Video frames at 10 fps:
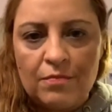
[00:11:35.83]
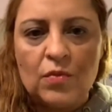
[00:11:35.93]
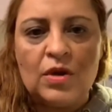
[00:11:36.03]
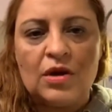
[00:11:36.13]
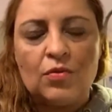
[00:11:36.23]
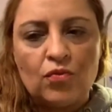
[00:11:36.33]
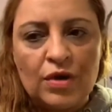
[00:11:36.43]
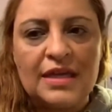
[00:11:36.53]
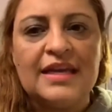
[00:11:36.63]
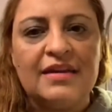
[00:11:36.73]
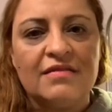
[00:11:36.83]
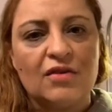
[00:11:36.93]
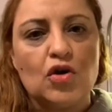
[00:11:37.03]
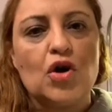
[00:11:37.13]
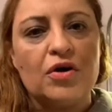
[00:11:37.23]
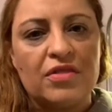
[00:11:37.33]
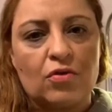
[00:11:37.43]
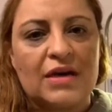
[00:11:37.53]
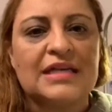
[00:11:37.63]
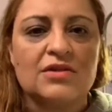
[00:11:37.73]
really getting to know the
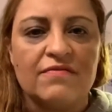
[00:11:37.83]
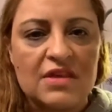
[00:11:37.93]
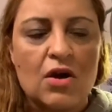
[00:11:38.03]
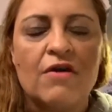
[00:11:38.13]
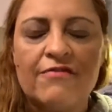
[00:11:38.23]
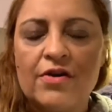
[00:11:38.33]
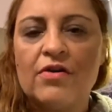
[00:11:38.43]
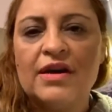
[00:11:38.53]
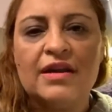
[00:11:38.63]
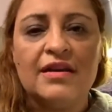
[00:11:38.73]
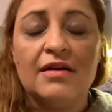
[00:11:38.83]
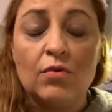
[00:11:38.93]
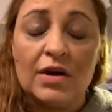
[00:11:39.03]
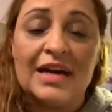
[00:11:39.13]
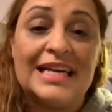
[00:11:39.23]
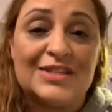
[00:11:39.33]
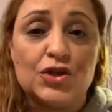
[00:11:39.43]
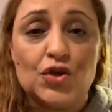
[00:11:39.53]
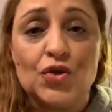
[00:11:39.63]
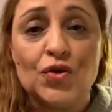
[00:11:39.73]
crux of the offer. And then what I need to
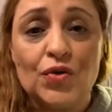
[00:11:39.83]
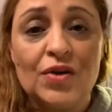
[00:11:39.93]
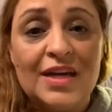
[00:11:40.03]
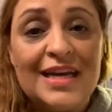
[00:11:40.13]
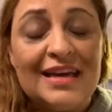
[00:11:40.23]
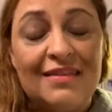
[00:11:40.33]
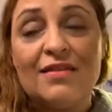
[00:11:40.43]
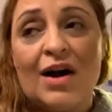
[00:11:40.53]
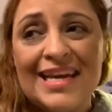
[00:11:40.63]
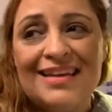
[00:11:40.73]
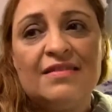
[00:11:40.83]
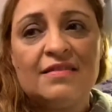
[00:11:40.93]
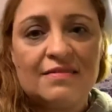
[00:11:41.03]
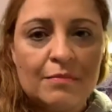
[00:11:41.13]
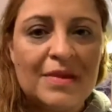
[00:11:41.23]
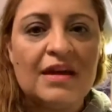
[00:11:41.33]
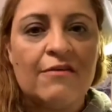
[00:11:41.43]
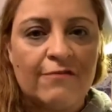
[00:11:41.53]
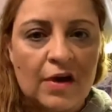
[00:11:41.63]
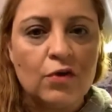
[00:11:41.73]
do is I need to submit a
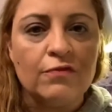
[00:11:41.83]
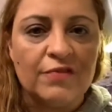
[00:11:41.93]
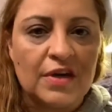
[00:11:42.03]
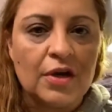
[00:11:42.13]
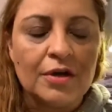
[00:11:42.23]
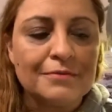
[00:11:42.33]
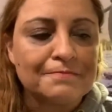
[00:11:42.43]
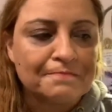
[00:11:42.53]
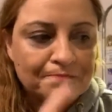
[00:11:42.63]
final video